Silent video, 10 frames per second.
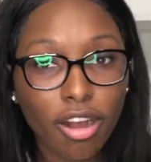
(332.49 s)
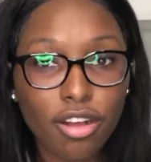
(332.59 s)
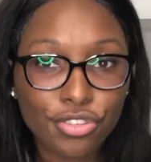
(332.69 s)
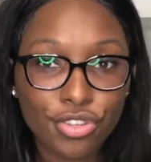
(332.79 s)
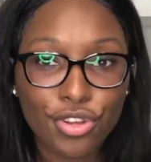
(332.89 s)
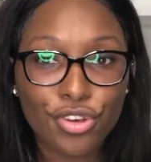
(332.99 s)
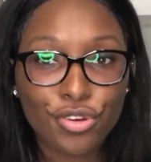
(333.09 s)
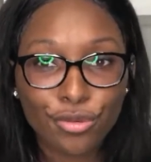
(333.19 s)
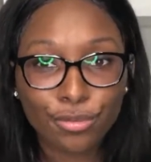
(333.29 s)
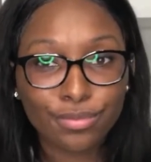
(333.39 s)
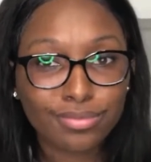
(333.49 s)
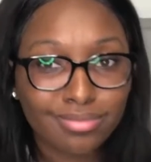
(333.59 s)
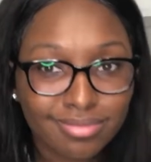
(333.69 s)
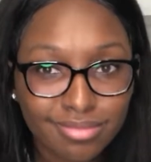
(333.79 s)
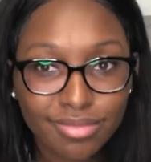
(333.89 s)
also
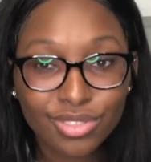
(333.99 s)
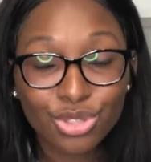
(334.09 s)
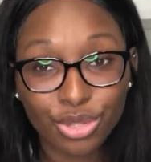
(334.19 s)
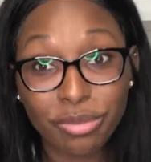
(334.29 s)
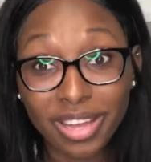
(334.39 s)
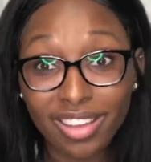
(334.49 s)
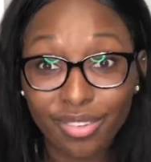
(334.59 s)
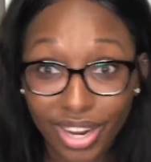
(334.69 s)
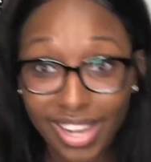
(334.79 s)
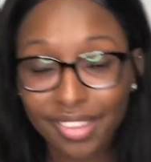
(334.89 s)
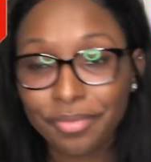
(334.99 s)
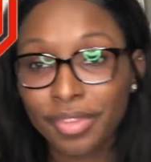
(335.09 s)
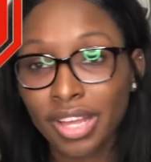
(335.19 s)
treatment, right?